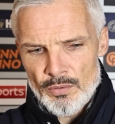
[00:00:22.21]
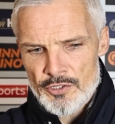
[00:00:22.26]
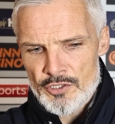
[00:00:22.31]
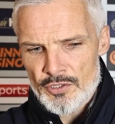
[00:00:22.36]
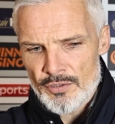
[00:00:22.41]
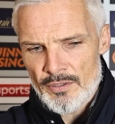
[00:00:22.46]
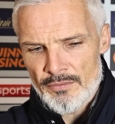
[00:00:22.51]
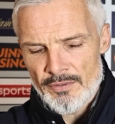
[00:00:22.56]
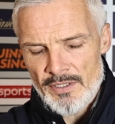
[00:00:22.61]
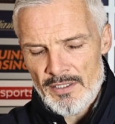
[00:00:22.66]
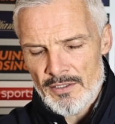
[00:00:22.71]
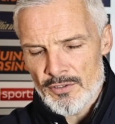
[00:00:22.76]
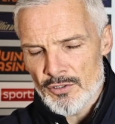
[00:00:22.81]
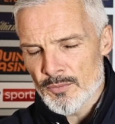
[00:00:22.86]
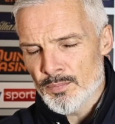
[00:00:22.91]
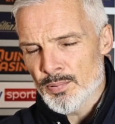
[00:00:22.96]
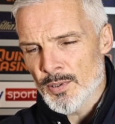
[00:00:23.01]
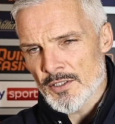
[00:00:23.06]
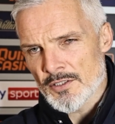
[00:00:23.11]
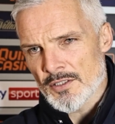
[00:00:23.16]
We showed a really
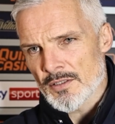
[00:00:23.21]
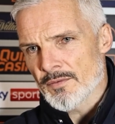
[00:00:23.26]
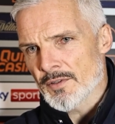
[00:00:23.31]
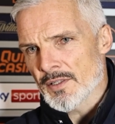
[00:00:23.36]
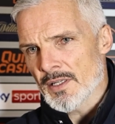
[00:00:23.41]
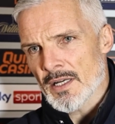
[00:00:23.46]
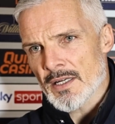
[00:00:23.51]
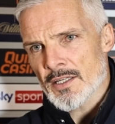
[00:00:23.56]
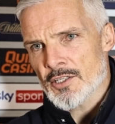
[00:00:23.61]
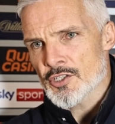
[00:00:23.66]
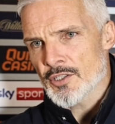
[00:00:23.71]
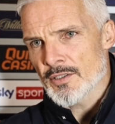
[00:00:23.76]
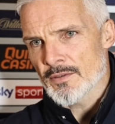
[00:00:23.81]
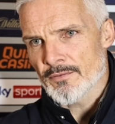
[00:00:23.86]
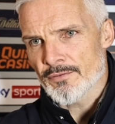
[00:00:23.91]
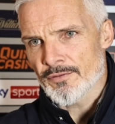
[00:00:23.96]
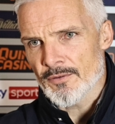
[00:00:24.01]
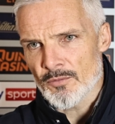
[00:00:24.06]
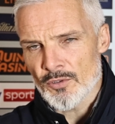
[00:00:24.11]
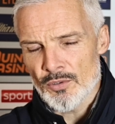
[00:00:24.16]
good positive
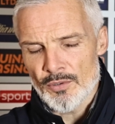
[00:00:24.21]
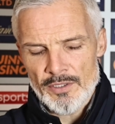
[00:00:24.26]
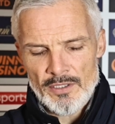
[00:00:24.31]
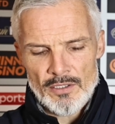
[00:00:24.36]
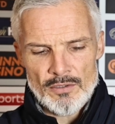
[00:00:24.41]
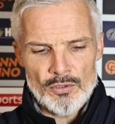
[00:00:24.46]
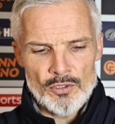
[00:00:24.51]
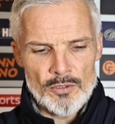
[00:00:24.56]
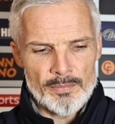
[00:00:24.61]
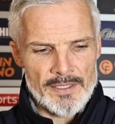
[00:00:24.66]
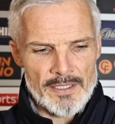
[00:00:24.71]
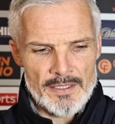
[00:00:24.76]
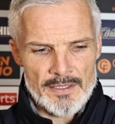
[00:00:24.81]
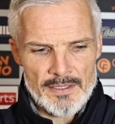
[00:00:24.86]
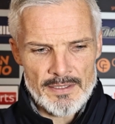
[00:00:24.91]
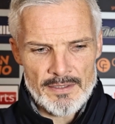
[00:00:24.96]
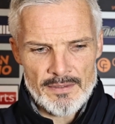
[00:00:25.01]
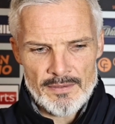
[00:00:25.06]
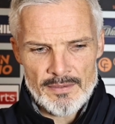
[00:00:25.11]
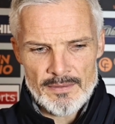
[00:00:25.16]
reaction from going a goal
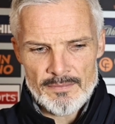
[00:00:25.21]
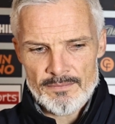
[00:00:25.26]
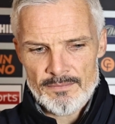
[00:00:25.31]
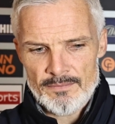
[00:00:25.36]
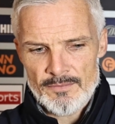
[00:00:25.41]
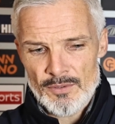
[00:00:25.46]
behind.